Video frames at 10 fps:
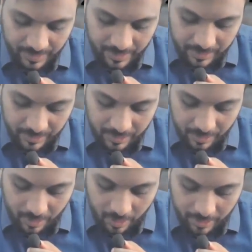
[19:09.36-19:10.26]

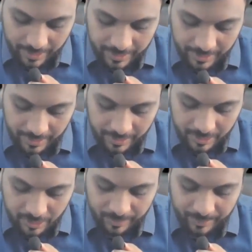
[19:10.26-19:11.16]
So auditor
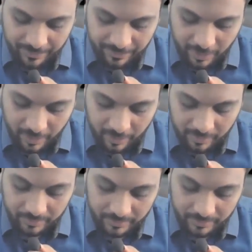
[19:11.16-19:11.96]
needs to perform.